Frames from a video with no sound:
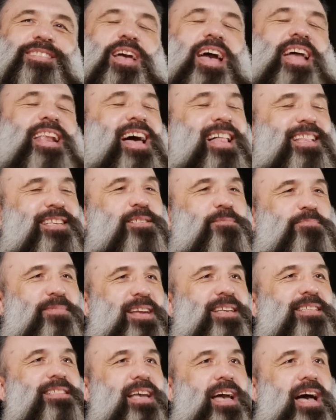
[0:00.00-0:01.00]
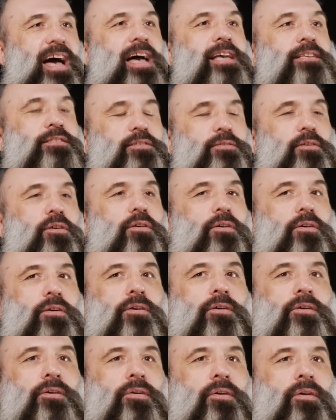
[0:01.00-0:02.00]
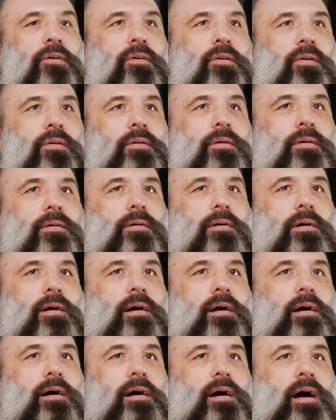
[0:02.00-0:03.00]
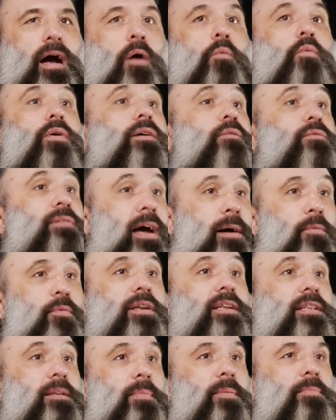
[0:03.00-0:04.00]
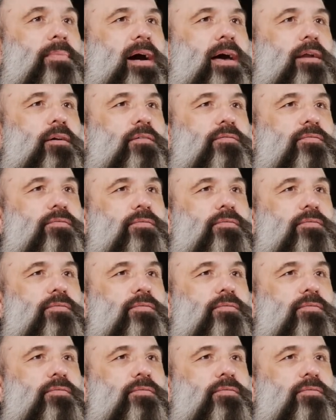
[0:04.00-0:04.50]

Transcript: In Alice Springs, I saw a world I wanted to be part of.